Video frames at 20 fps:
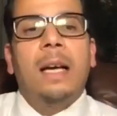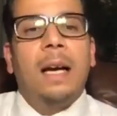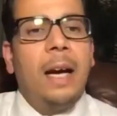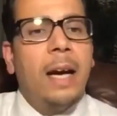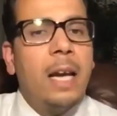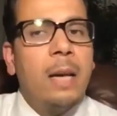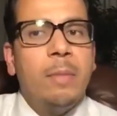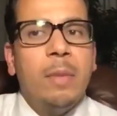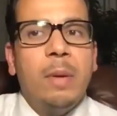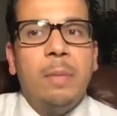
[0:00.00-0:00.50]

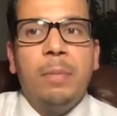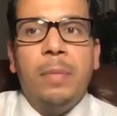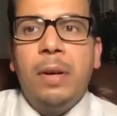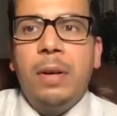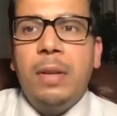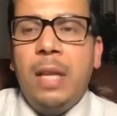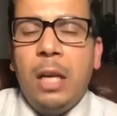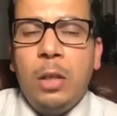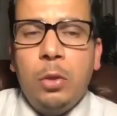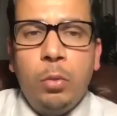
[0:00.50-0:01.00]
I
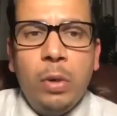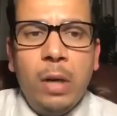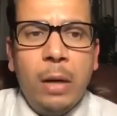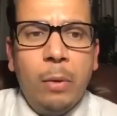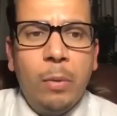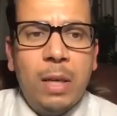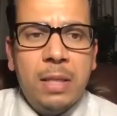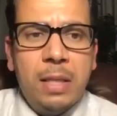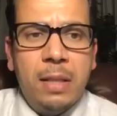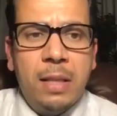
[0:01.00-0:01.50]
remember that when I
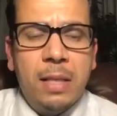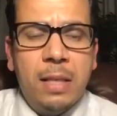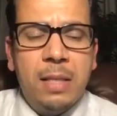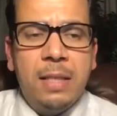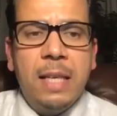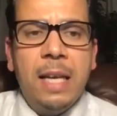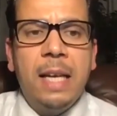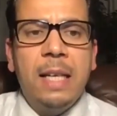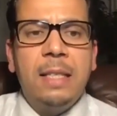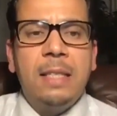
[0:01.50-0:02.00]
was in the
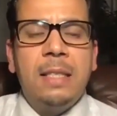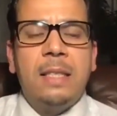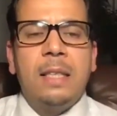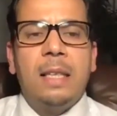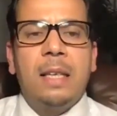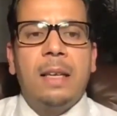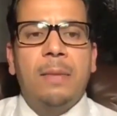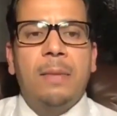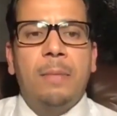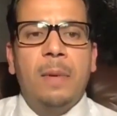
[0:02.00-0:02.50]
States,
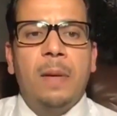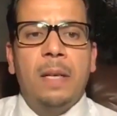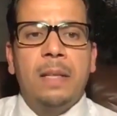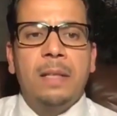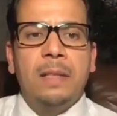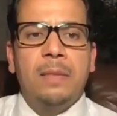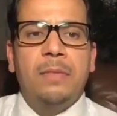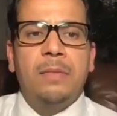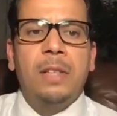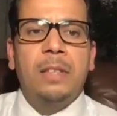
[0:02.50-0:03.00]

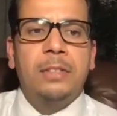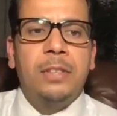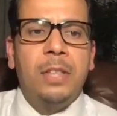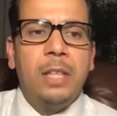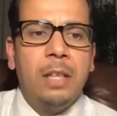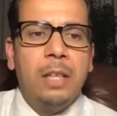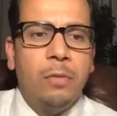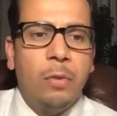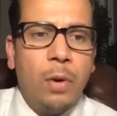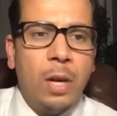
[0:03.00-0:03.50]

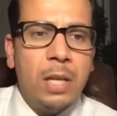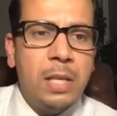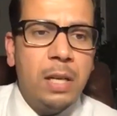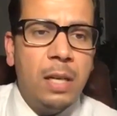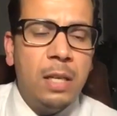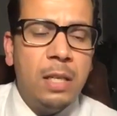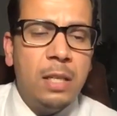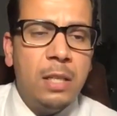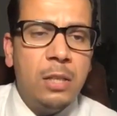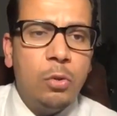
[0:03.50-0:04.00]
filtering for
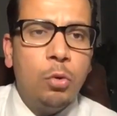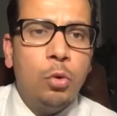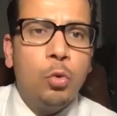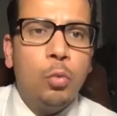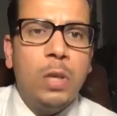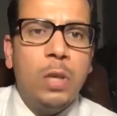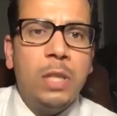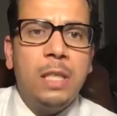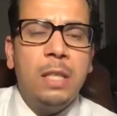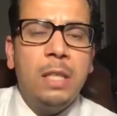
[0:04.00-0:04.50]
residents,
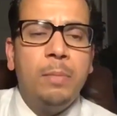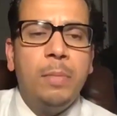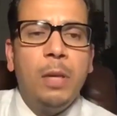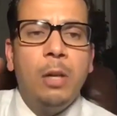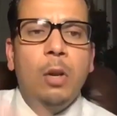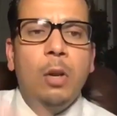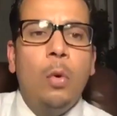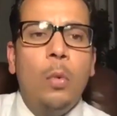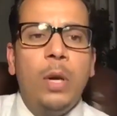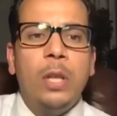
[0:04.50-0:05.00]
220,
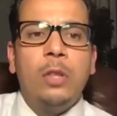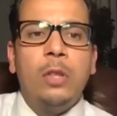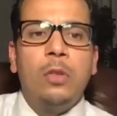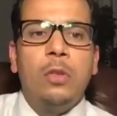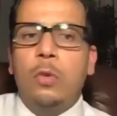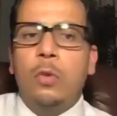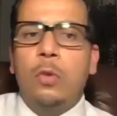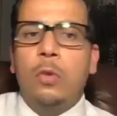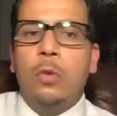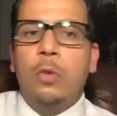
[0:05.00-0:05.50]
below it,
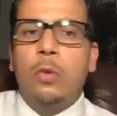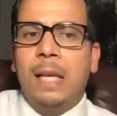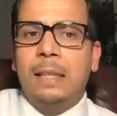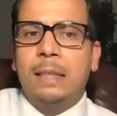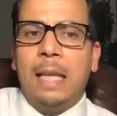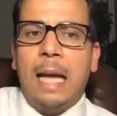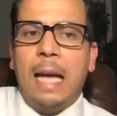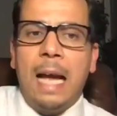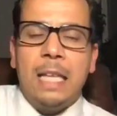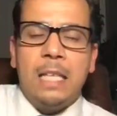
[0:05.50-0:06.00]
they will
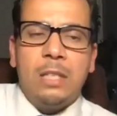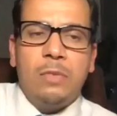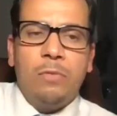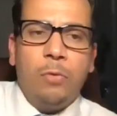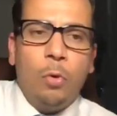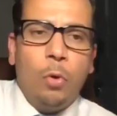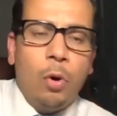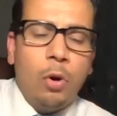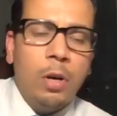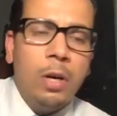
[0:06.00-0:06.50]
not ask
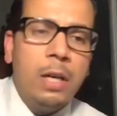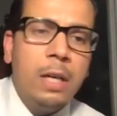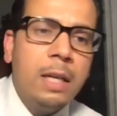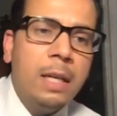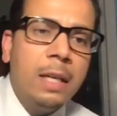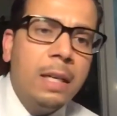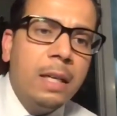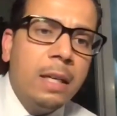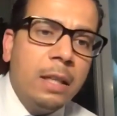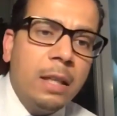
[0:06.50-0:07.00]
for,
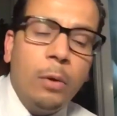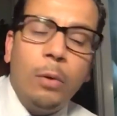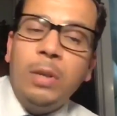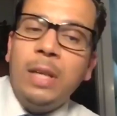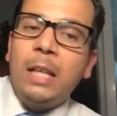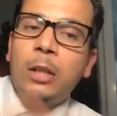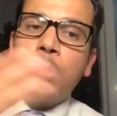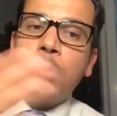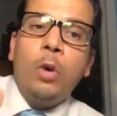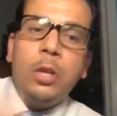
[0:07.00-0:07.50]
they will not go